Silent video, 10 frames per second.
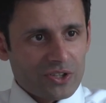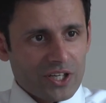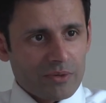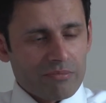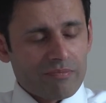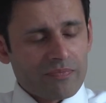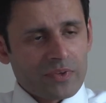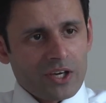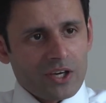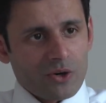um,
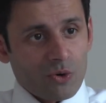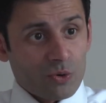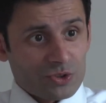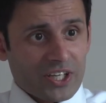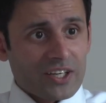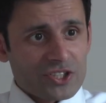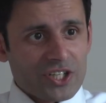or second